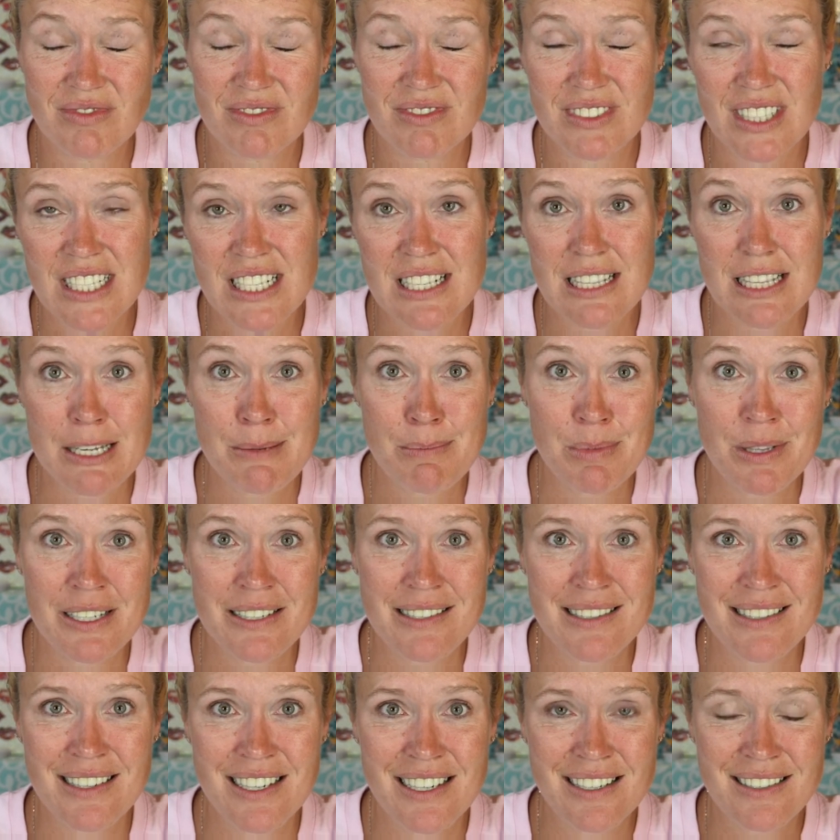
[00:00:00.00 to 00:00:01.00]

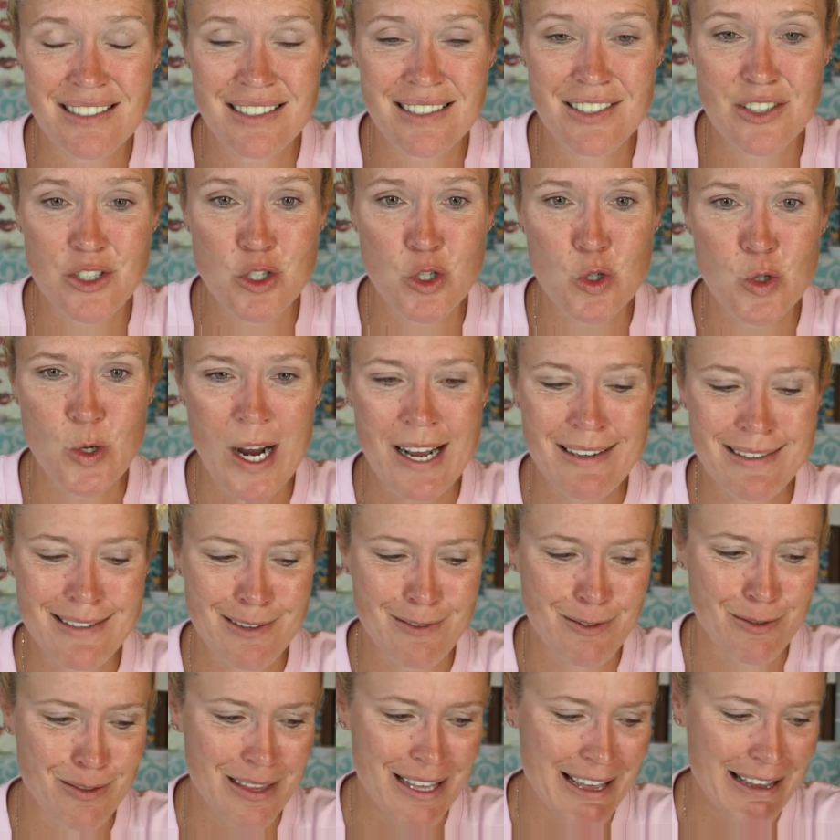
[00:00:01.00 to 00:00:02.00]
sleeplessness and stress
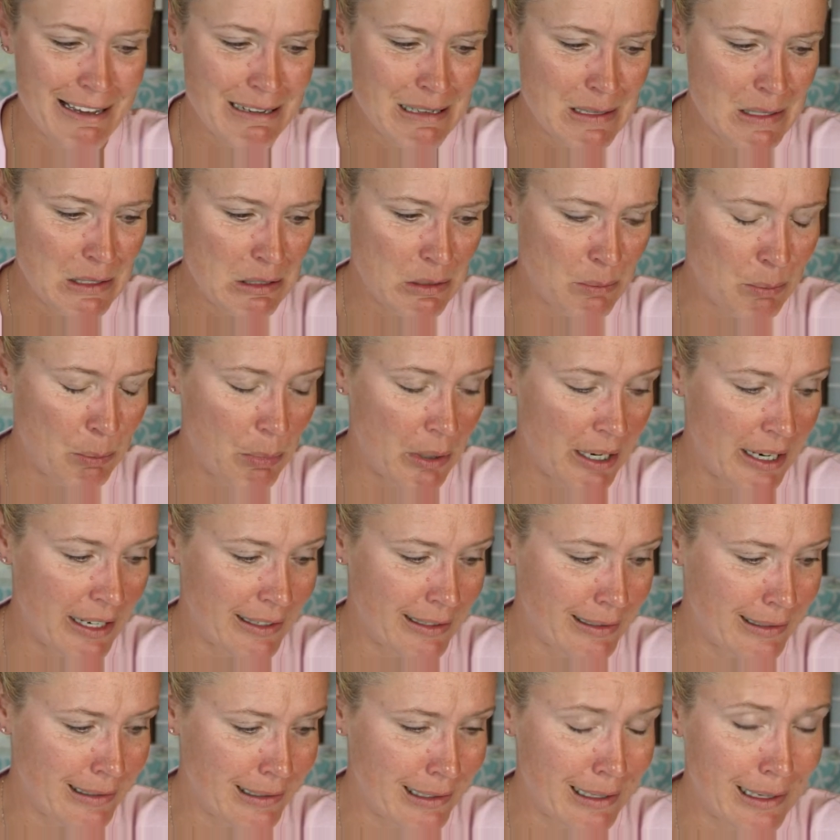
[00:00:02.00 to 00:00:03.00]
of things,
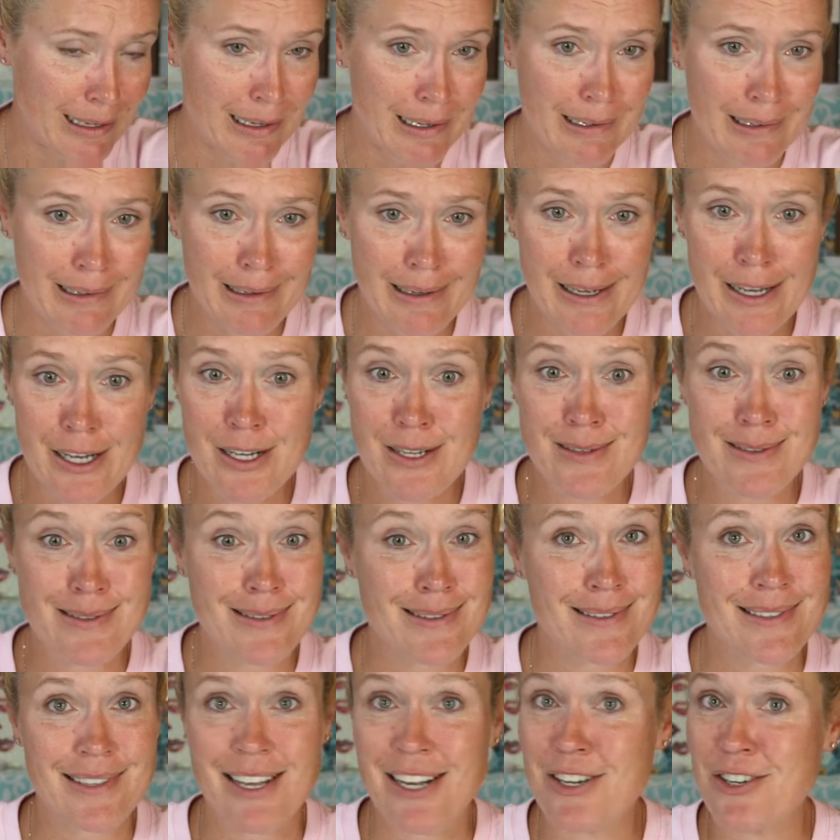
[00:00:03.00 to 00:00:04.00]
but uh,
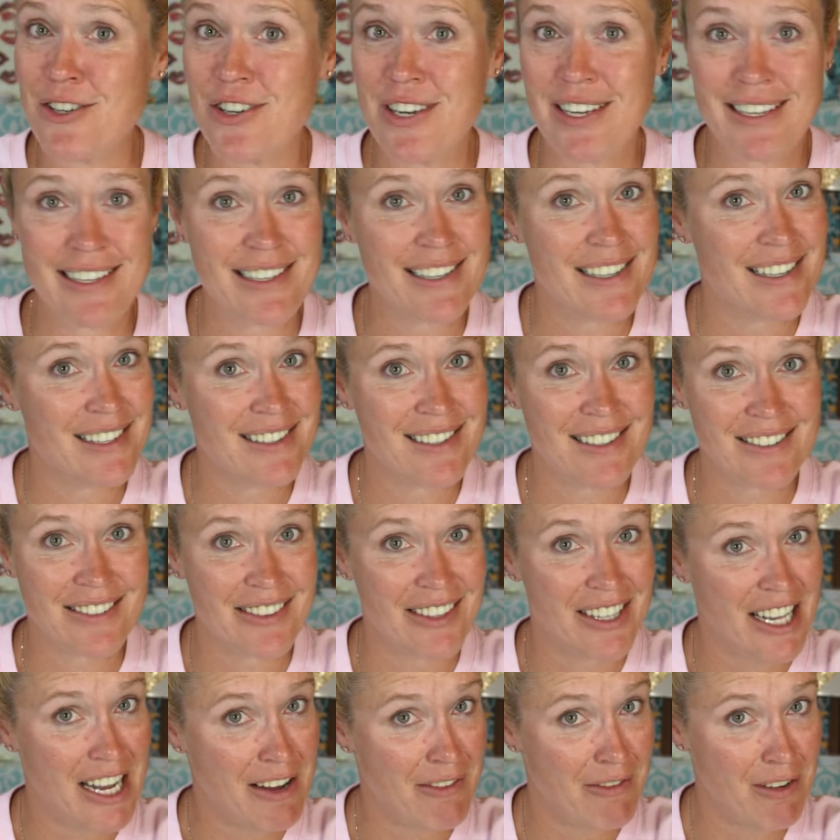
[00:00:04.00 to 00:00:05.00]
such is
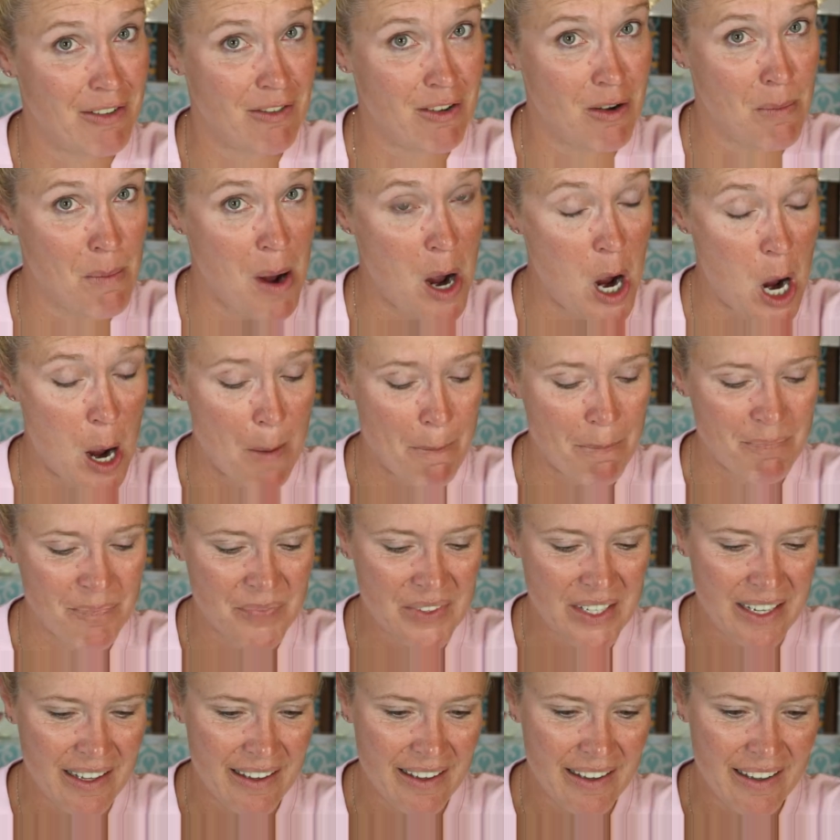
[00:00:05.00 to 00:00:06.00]
life of a mom.
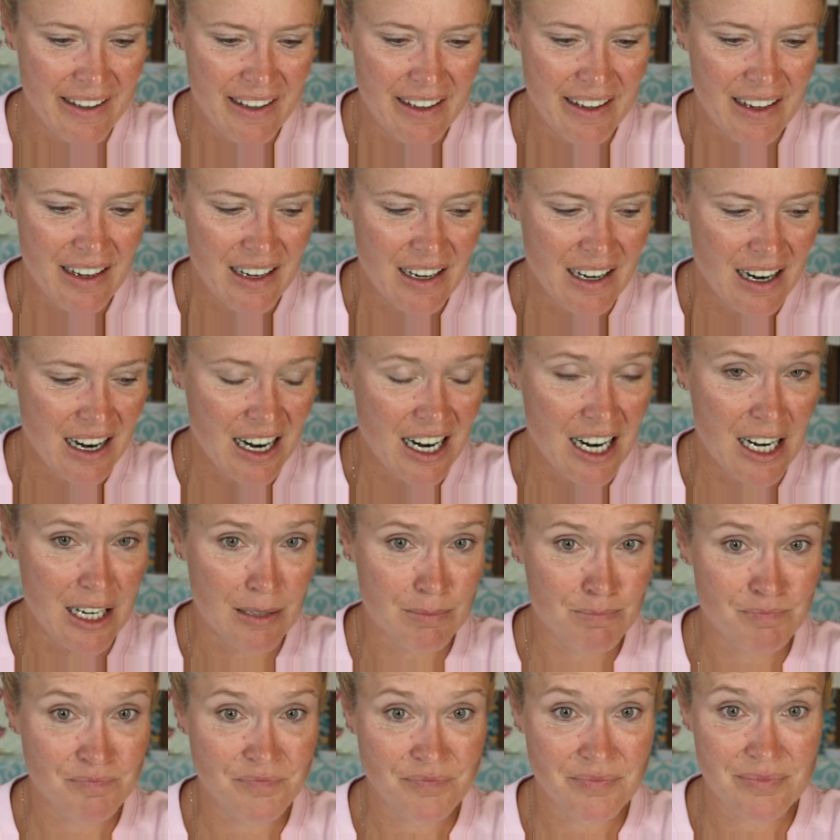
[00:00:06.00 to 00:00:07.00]

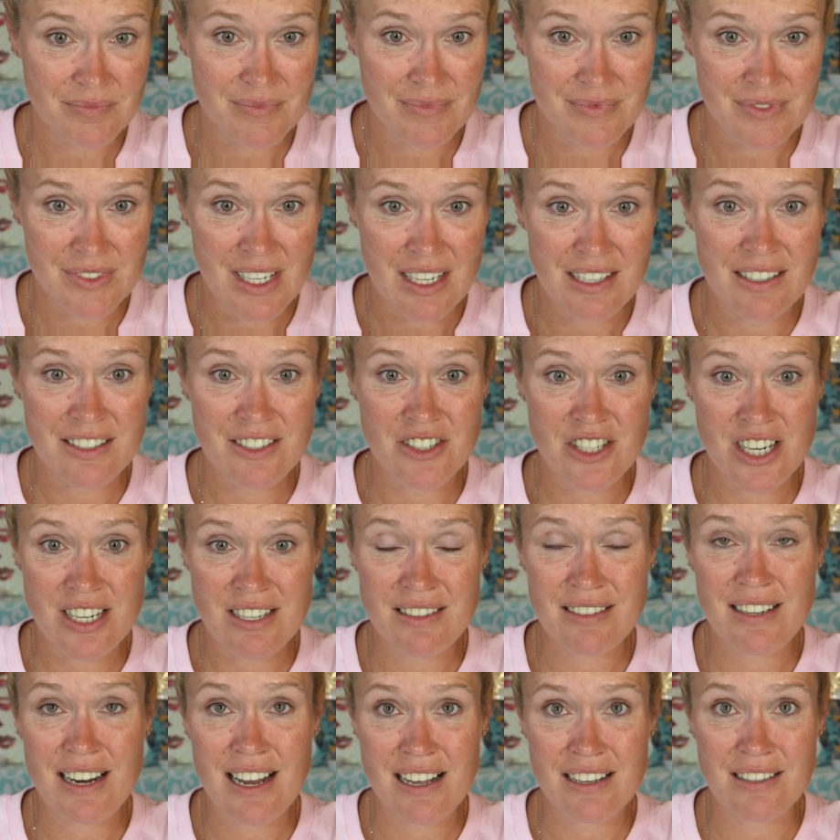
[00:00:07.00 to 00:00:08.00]
Um,
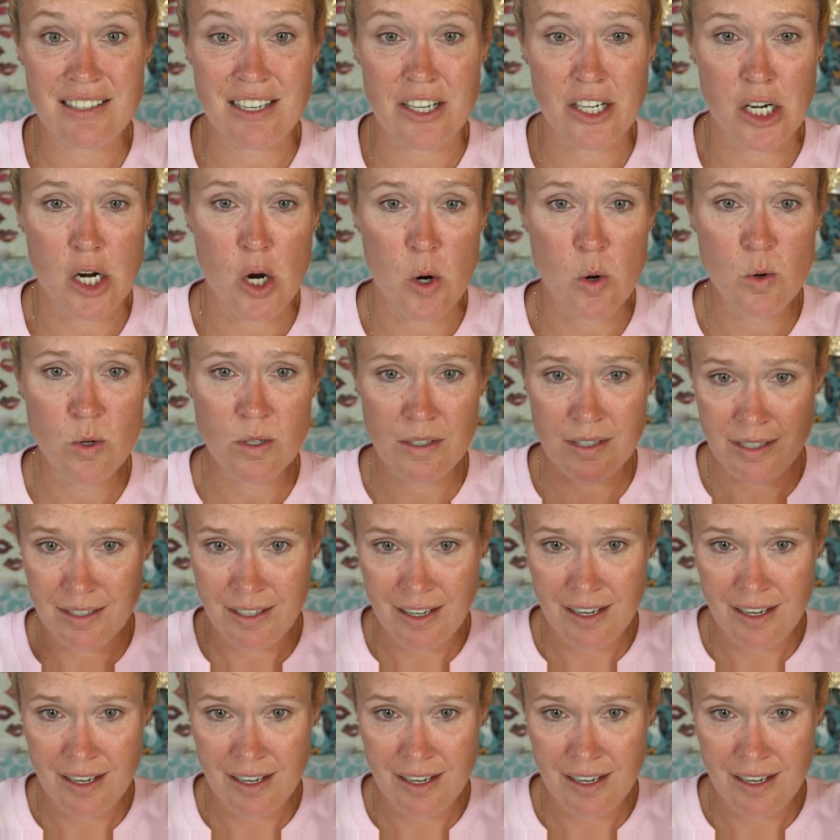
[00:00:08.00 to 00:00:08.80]
just as a note,